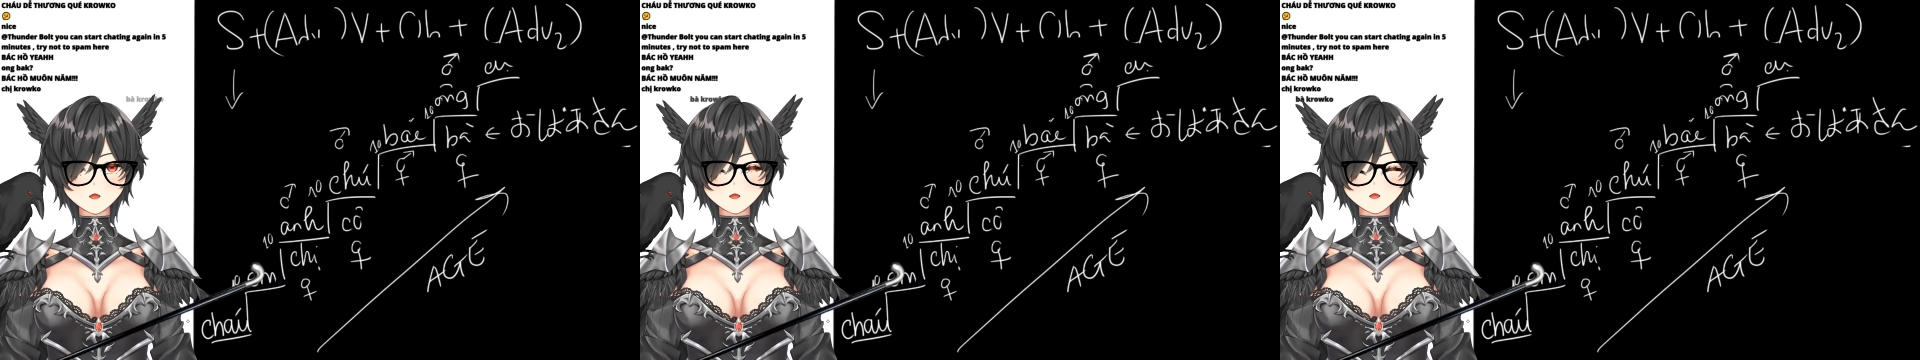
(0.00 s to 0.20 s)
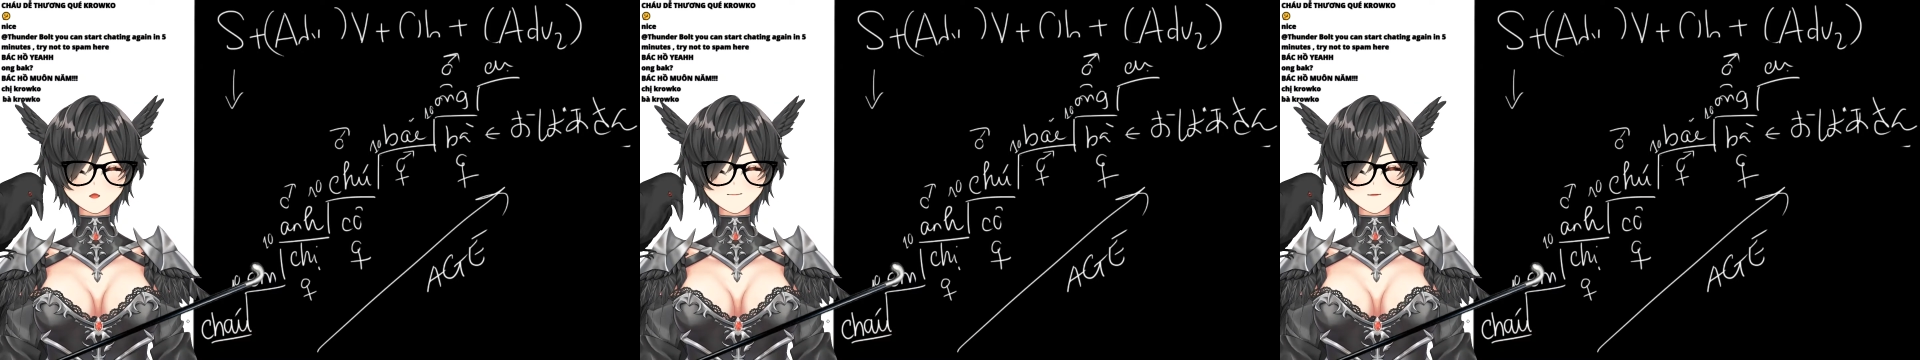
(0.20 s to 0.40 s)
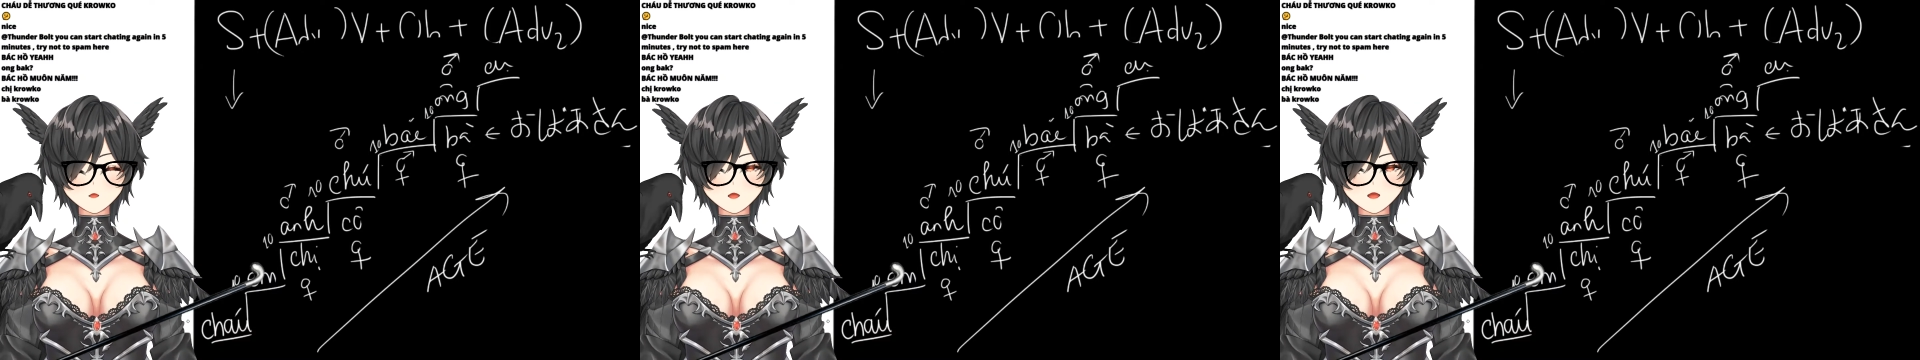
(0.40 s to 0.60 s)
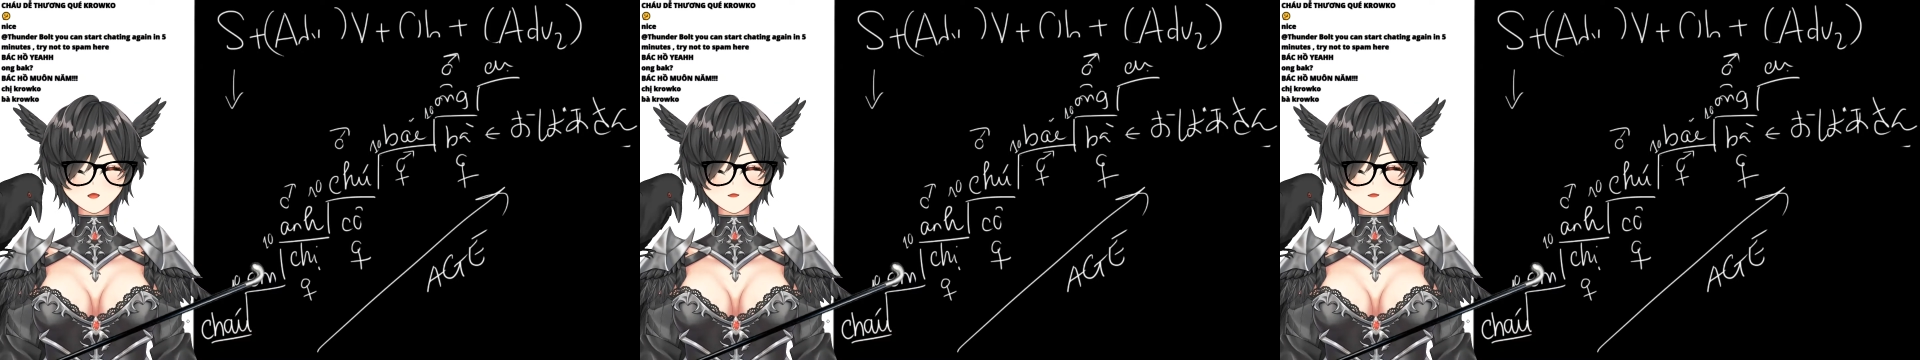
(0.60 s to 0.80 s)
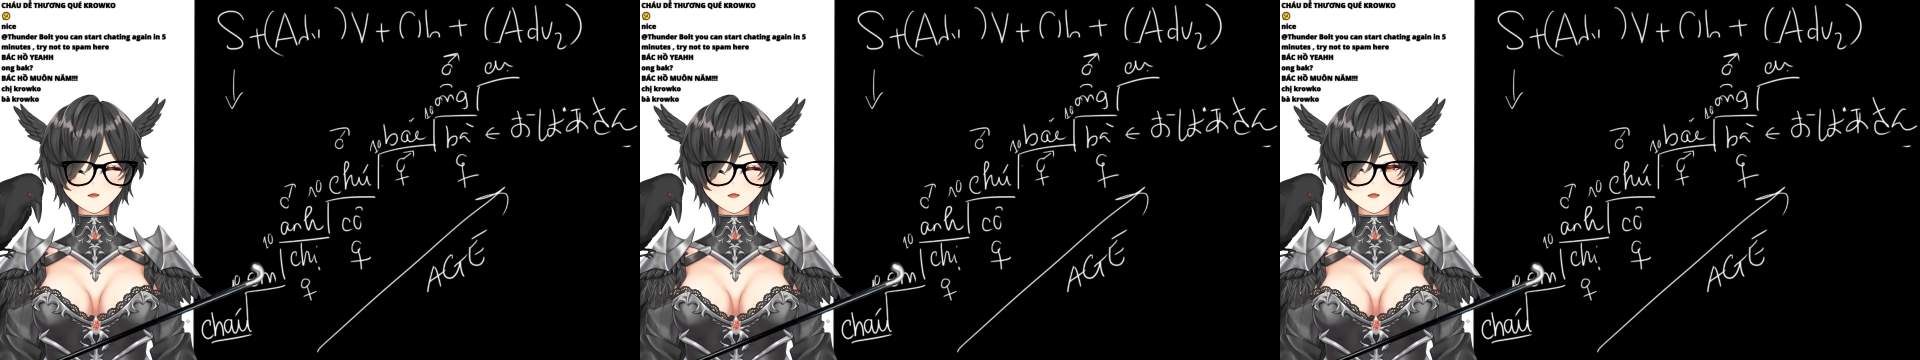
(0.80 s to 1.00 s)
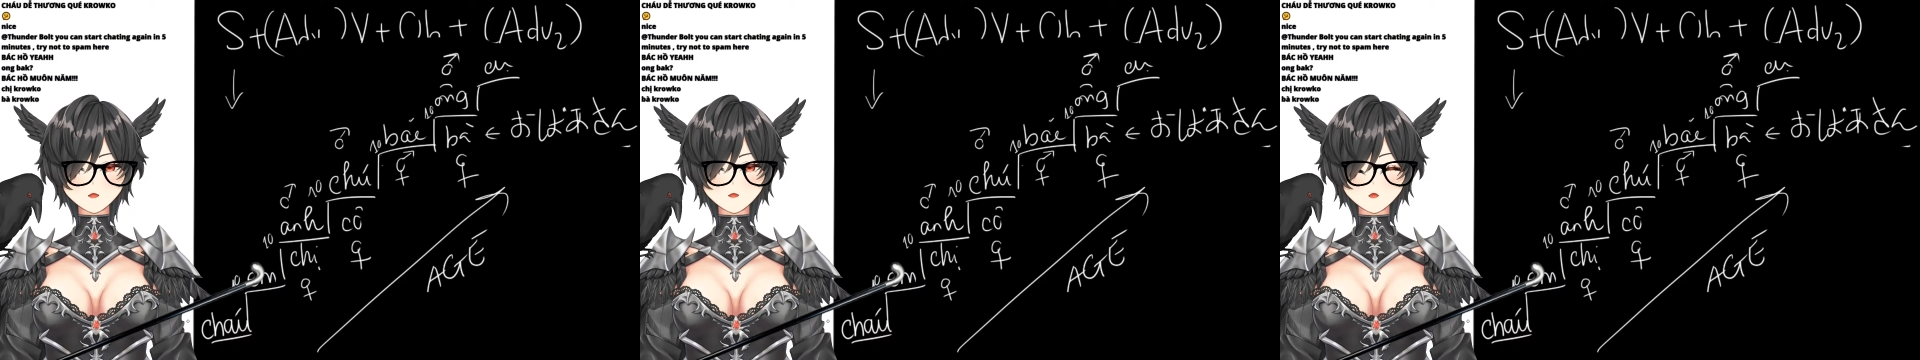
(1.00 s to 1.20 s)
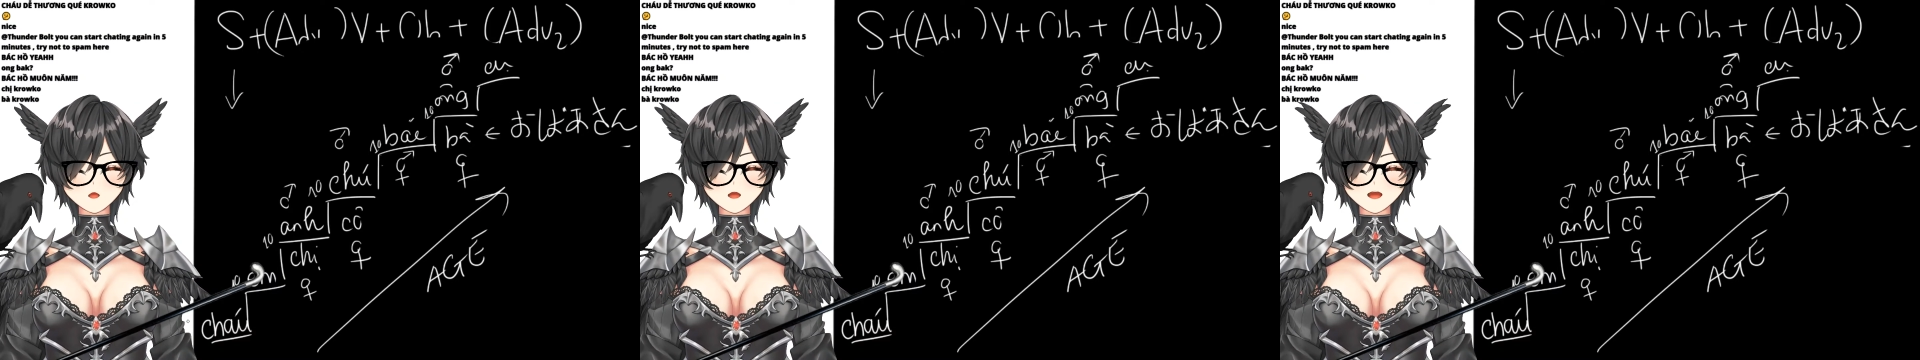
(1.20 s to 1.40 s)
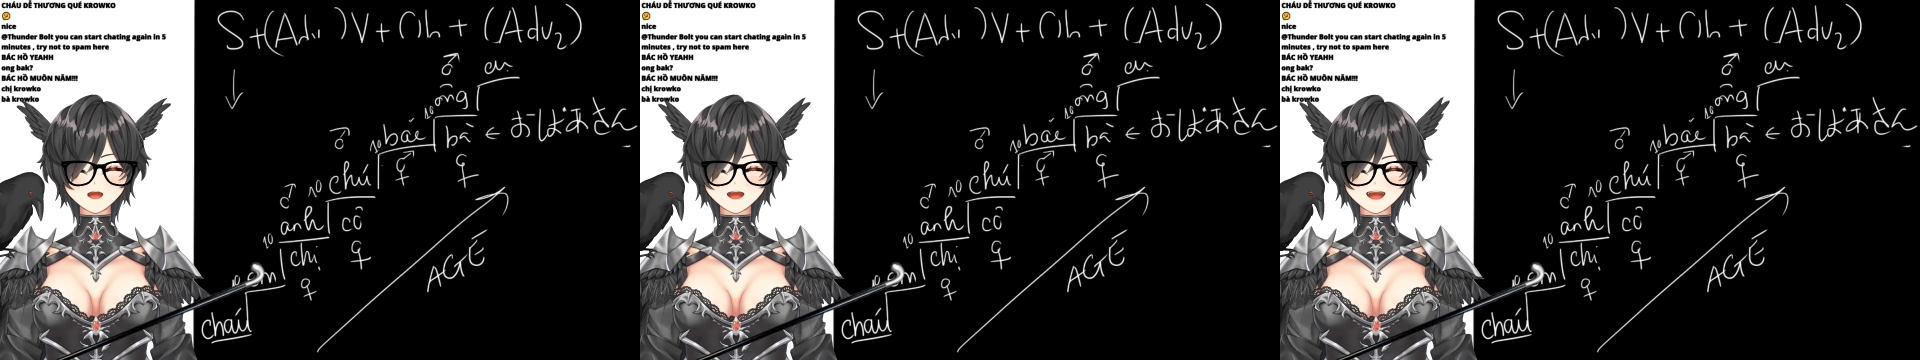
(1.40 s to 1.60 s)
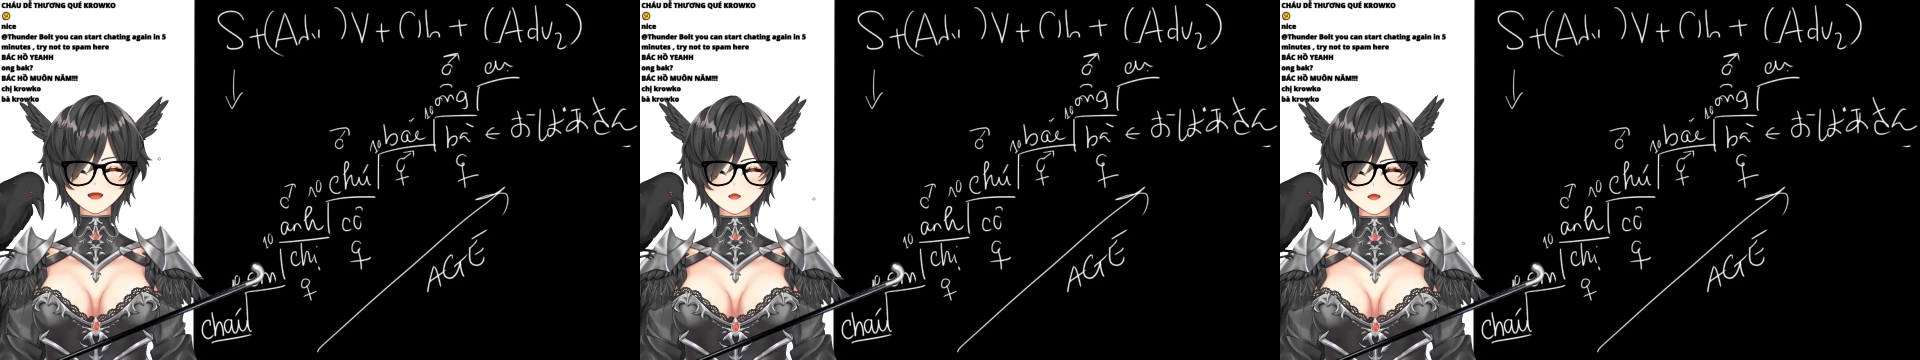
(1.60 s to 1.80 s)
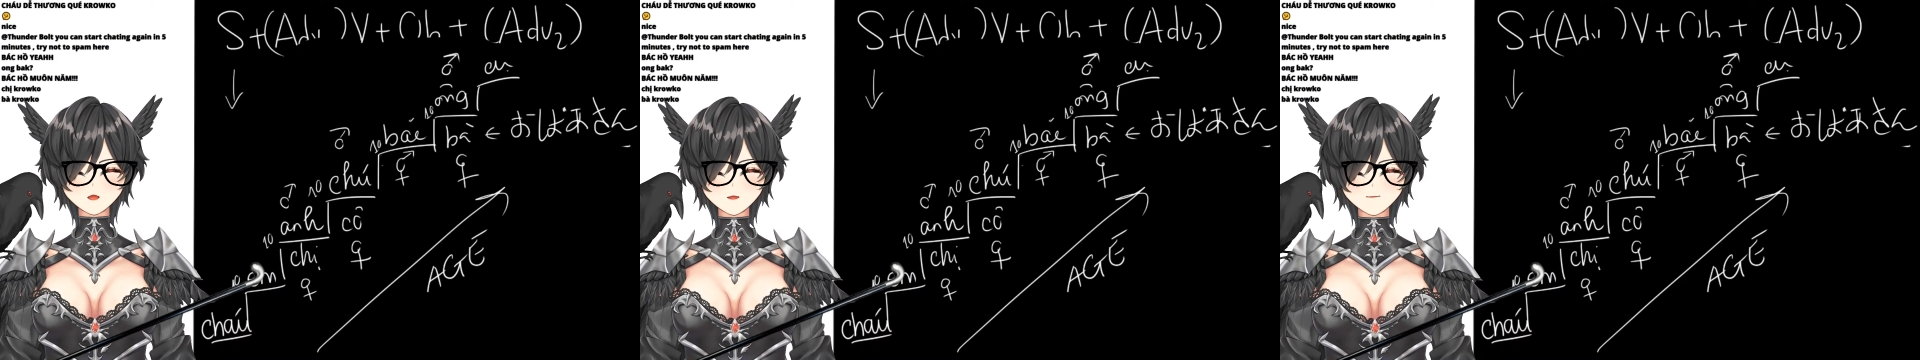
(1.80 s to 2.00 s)
Not really, I don't think so. I
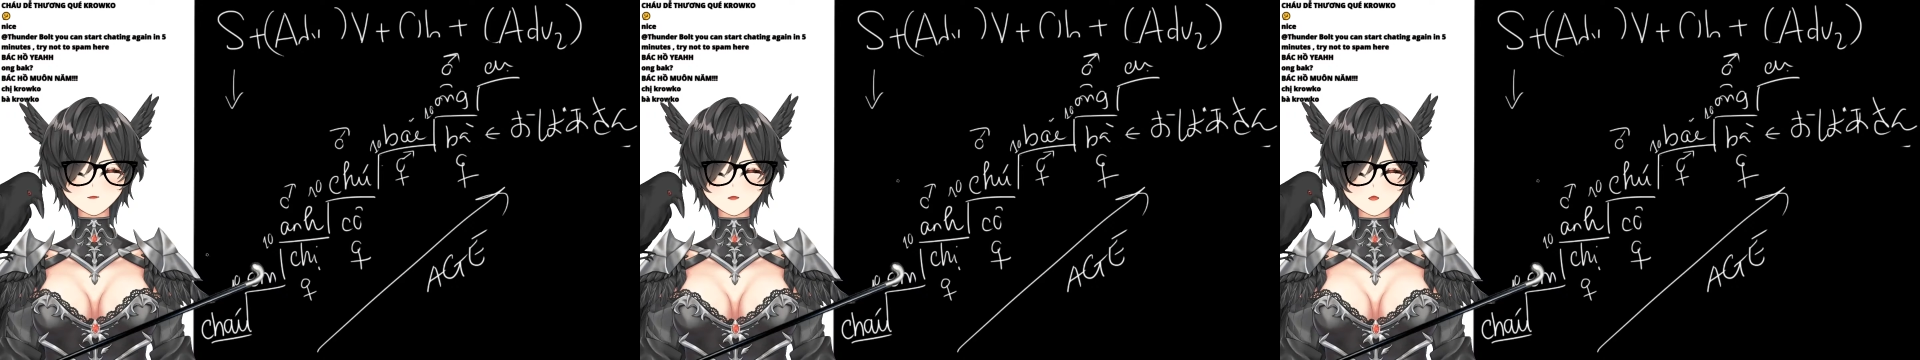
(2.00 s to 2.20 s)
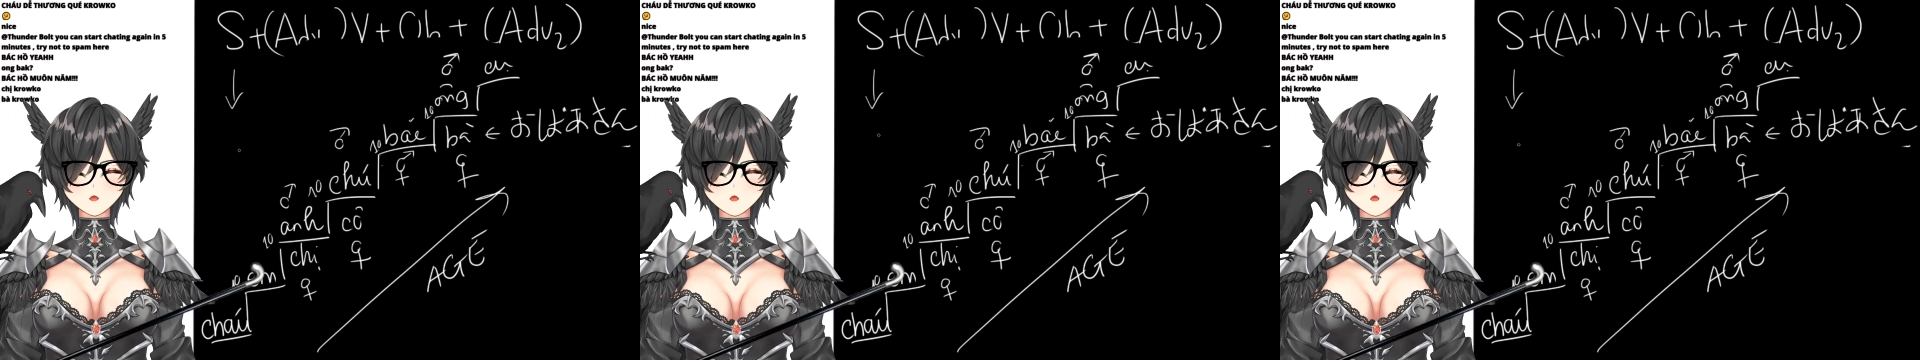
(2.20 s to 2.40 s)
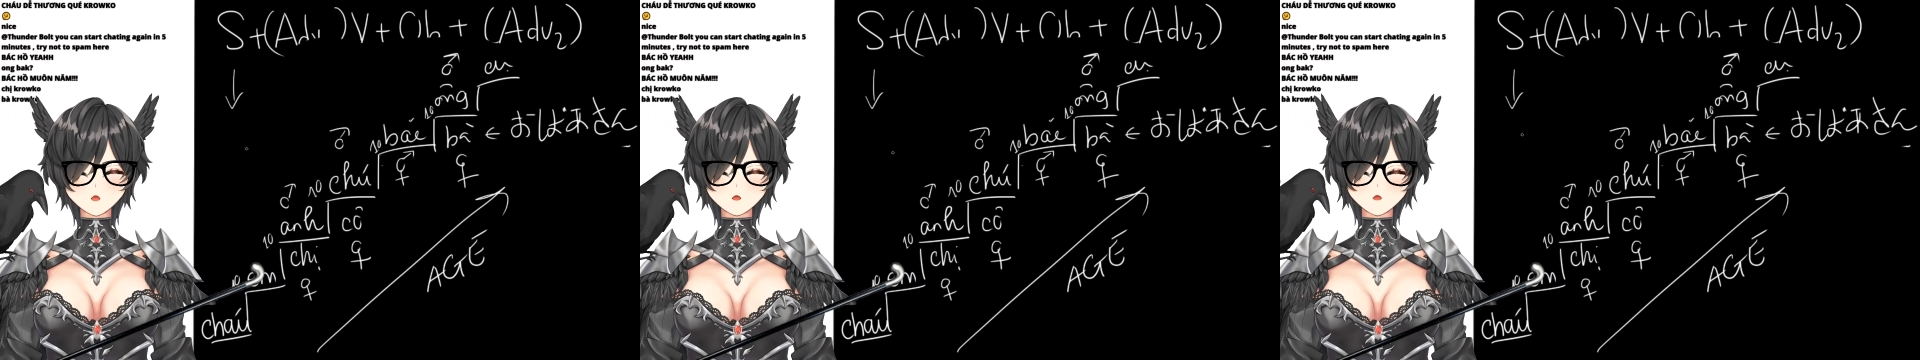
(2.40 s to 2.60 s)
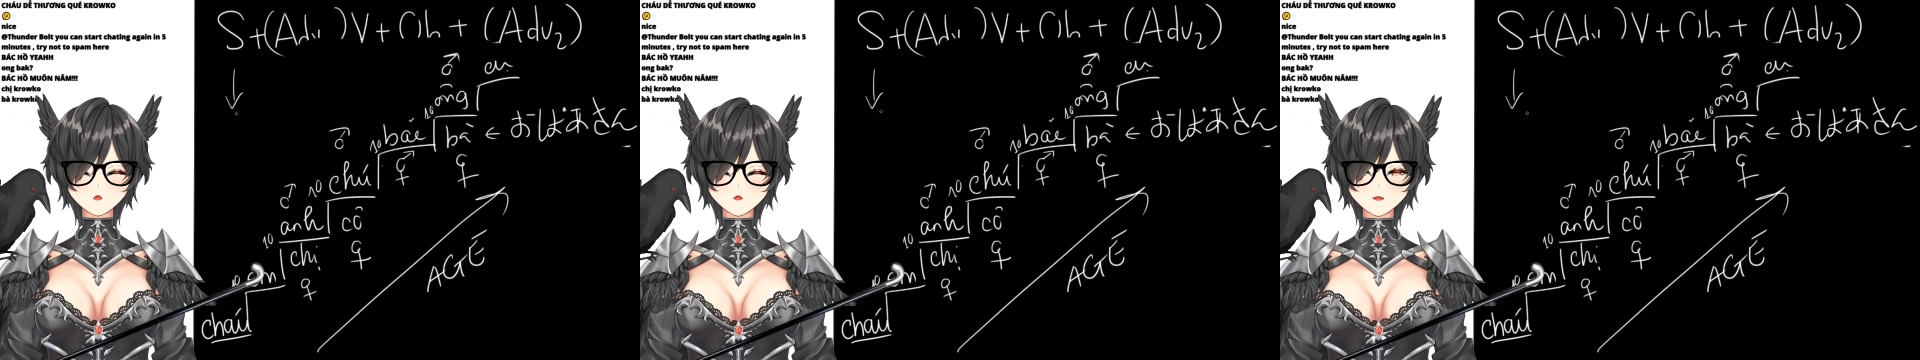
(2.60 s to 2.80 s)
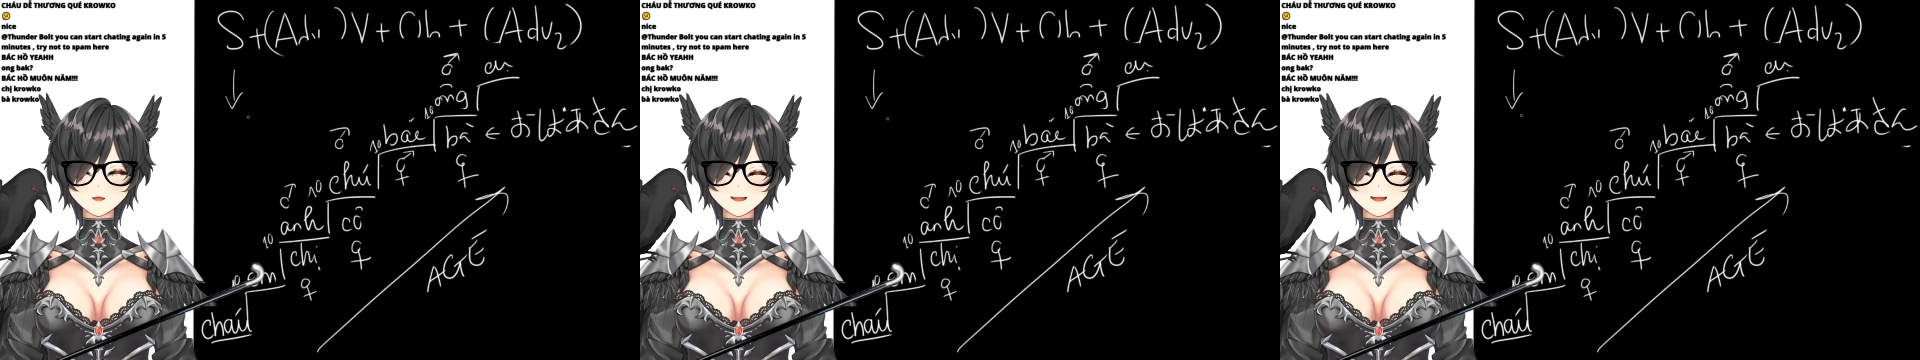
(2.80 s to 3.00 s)
don't know how to fucking say this.